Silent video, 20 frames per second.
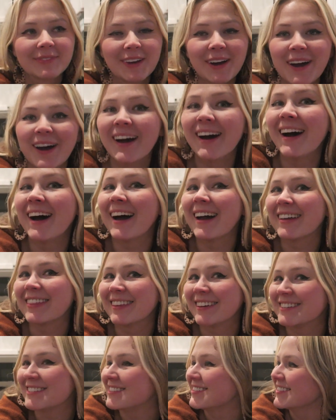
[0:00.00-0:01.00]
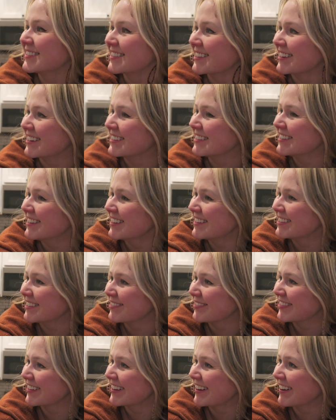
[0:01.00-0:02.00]
I thought you were gonna say
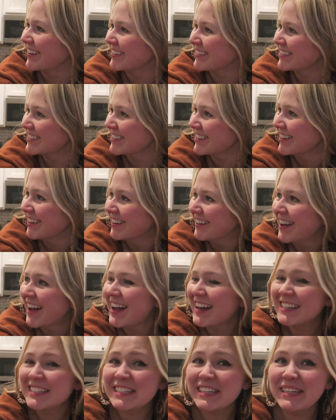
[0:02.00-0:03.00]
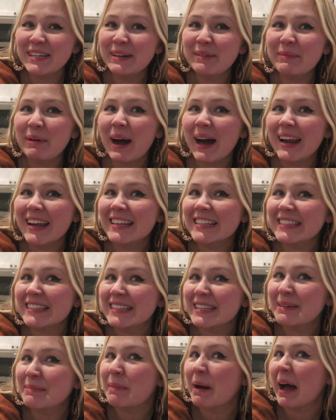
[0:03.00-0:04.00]
something else. Do you want to
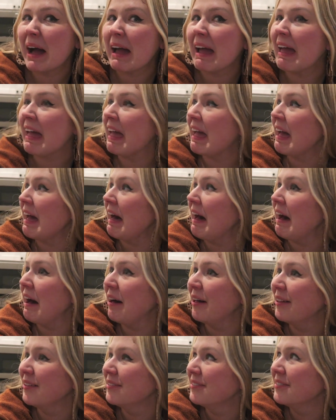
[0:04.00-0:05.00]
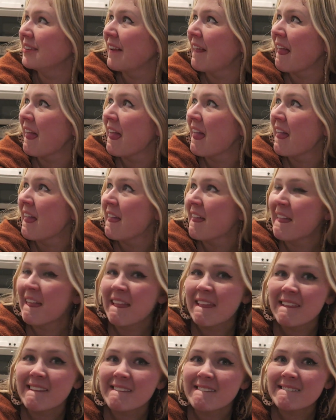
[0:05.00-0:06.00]
see my owl? I pretty much
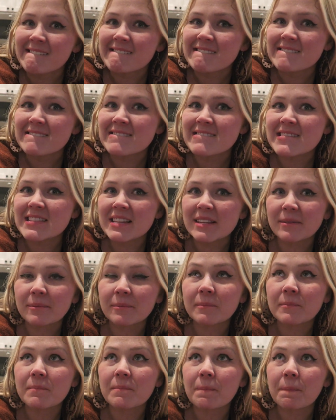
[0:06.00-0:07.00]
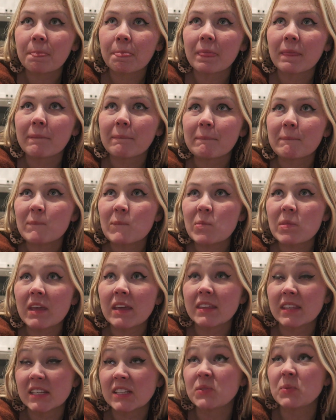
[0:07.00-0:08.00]
this week.
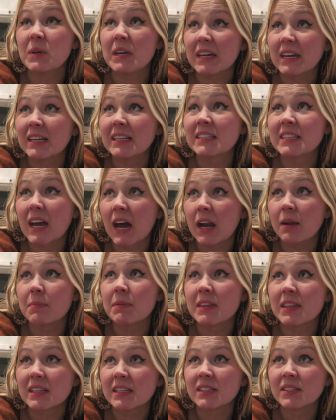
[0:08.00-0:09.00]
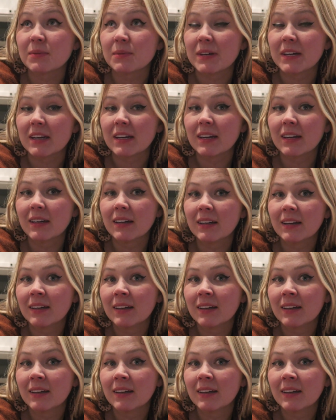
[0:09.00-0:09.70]
This week, it's gotta be this week.